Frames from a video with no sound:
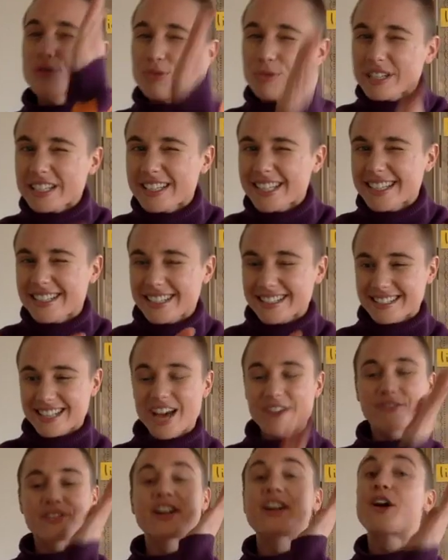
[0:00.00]
really
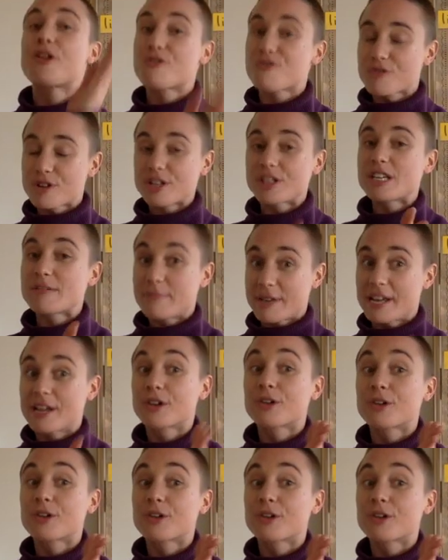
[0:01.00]
discovering and really being
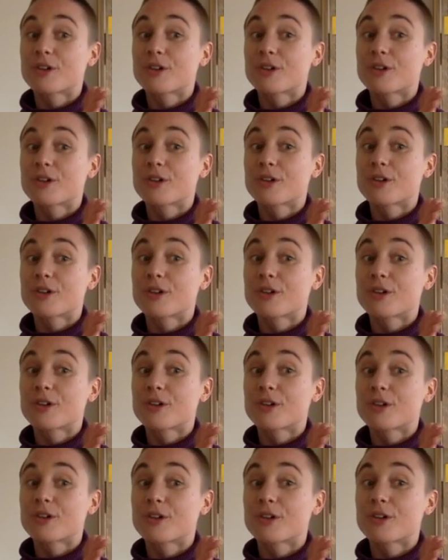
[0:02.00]
creative
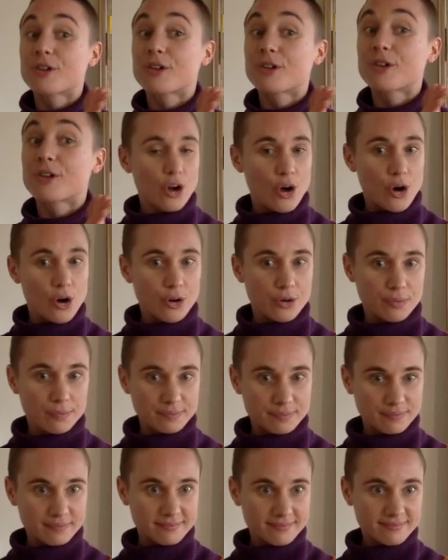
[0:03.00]
on your own.
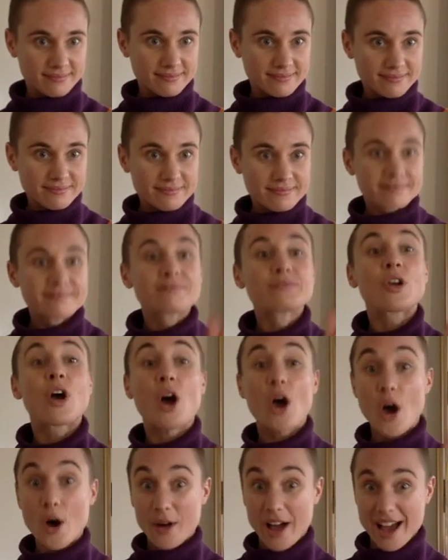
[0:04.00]

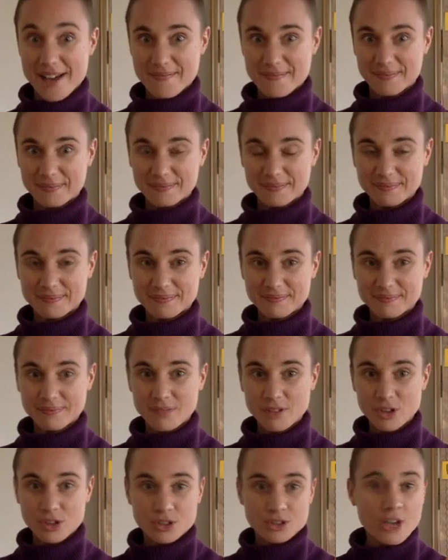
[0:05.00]
Okay,
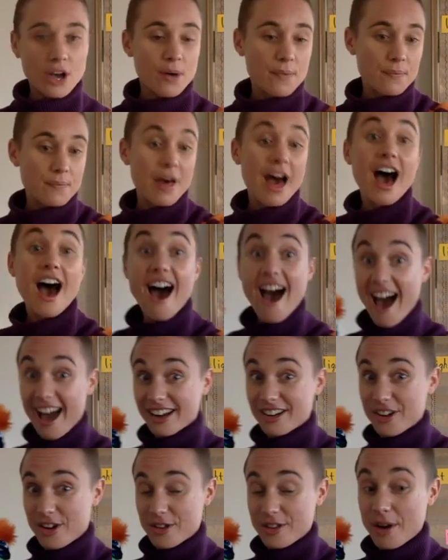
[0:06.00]
so I
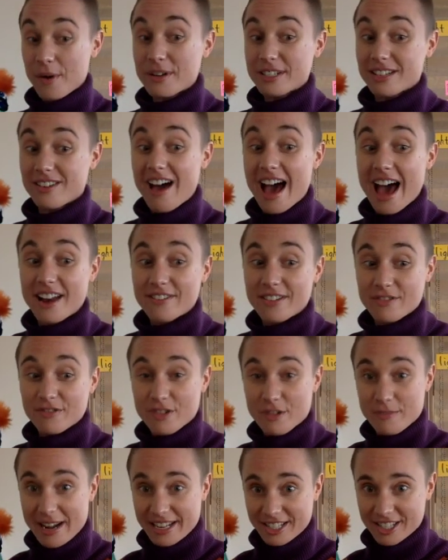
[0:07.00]
know that was a lot of
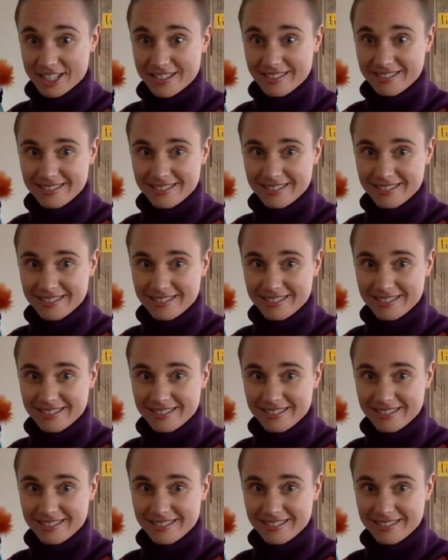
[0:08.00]
information,